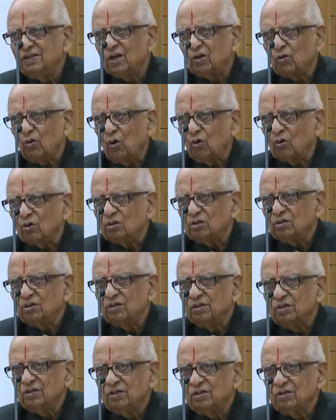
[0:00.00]
a role
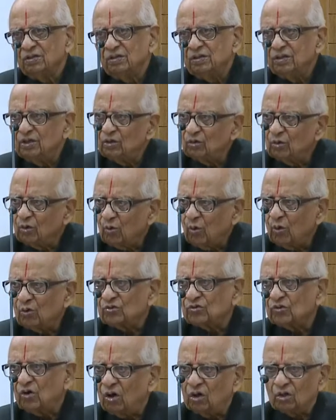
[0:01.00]
in
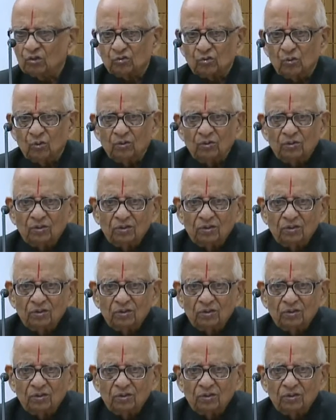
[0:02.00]
courts also.